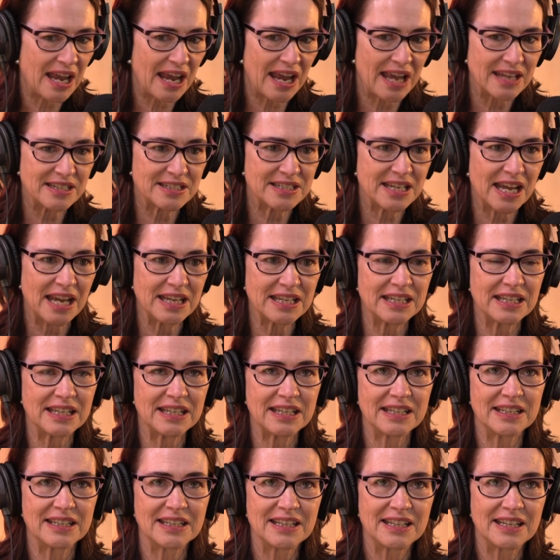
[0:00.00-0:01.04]
And
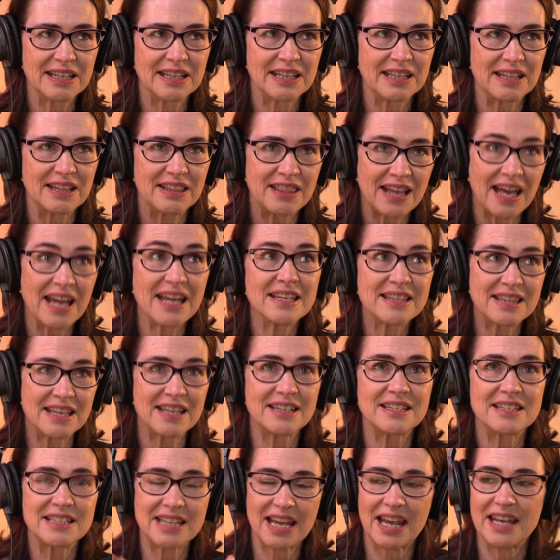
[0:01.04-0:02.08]
taking, they
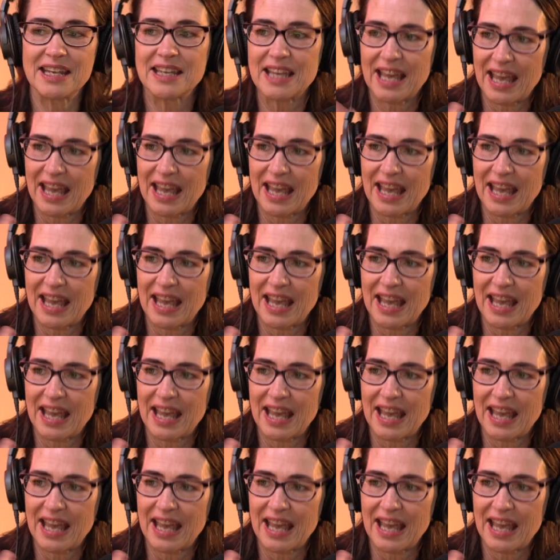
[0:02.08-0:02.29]
then take